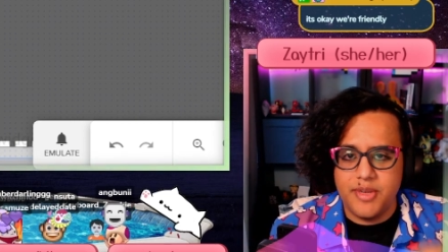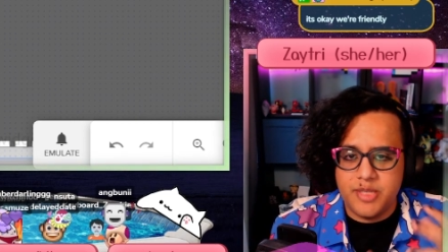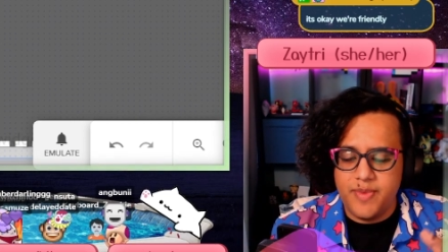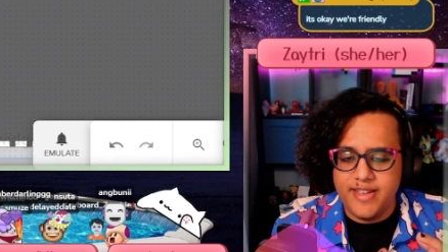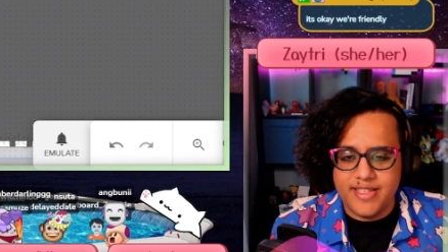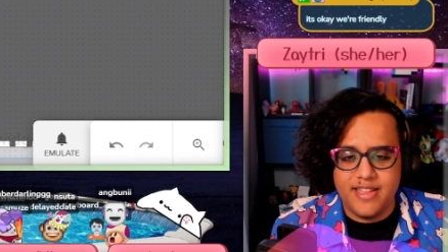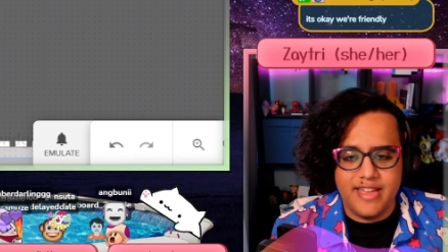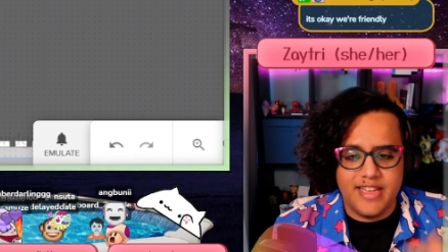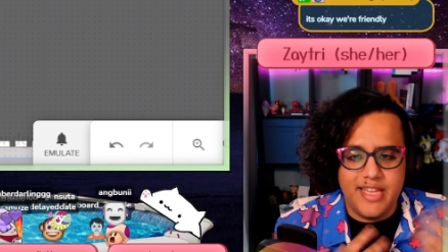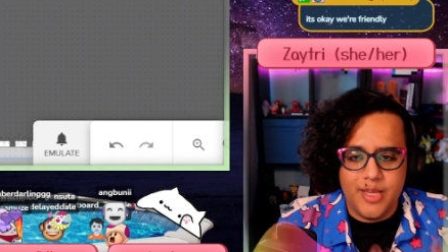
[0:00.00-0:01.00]
It's basically
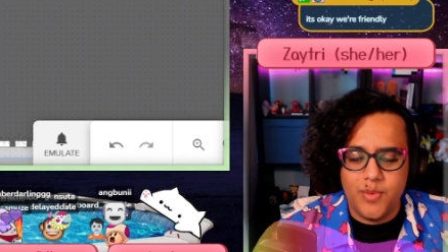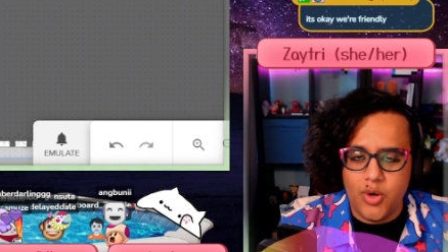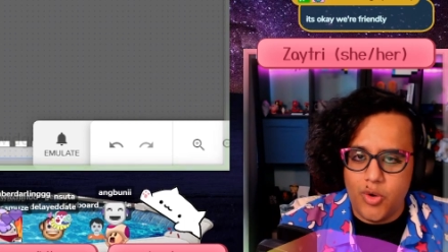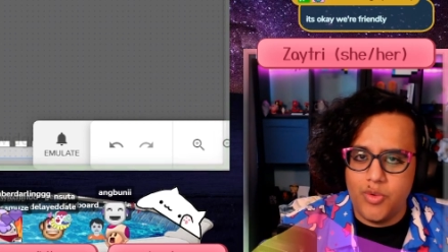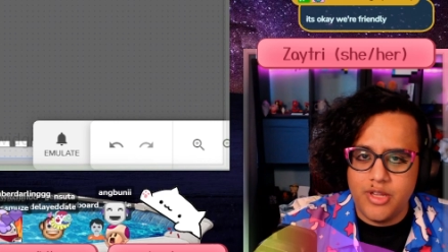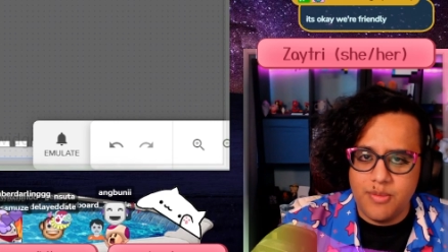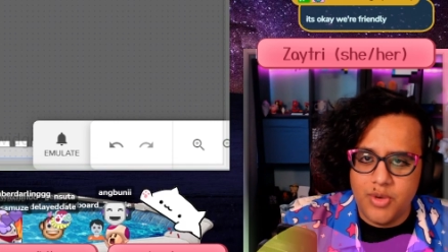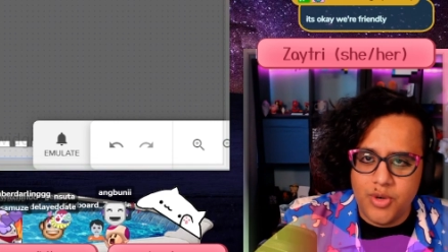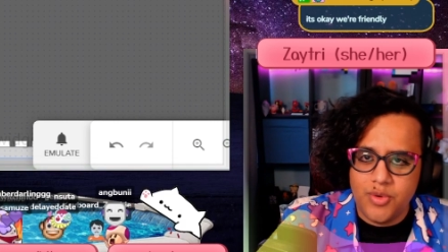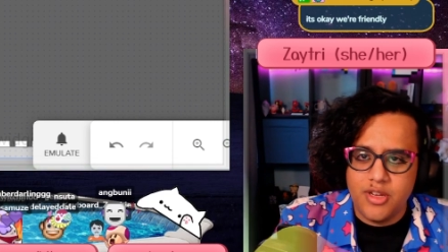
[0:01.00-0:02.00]
like an emote only
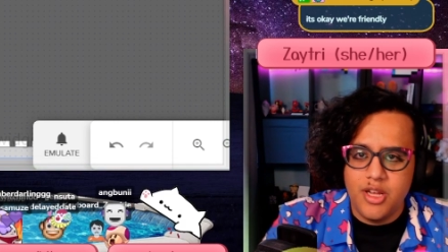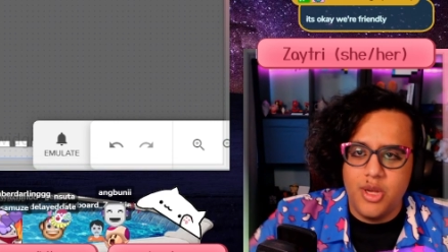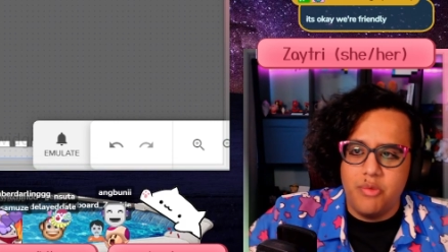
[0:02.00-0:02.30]
mode,